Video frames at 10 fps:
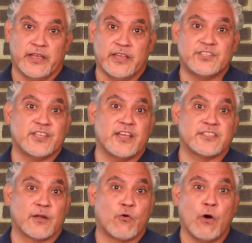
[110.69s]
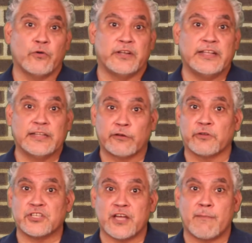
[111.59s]
He says, and I'm quoting, "He
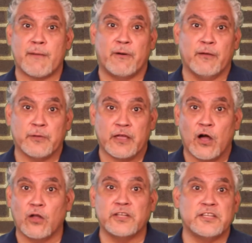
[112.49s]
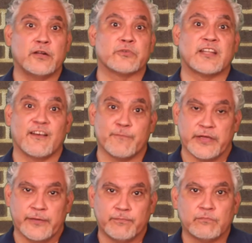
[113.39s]
literally shot my puppy. All he did was love me."